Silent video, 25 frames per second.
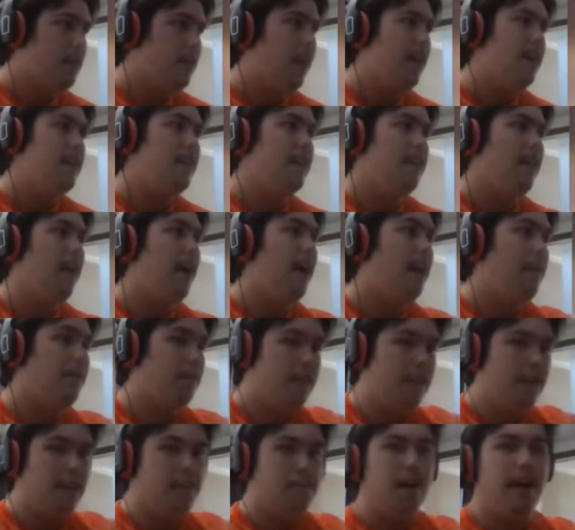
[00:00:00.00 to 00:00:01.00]
And
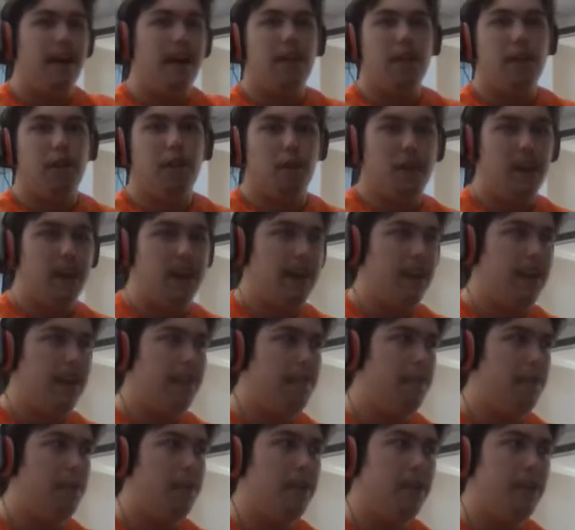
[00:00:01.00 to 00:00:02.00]
times this by 3
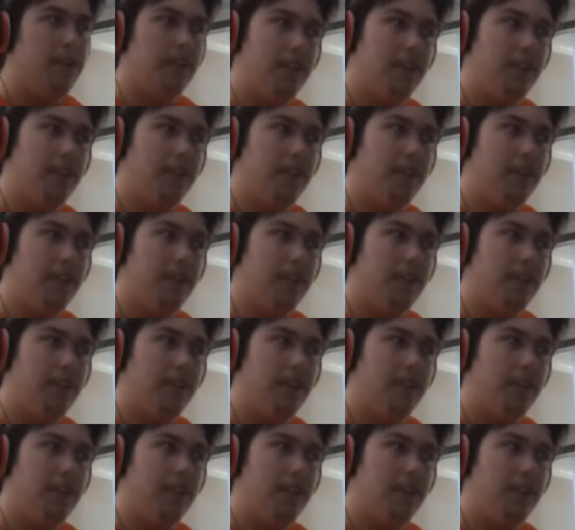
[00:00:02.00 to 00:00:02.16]
for Winter's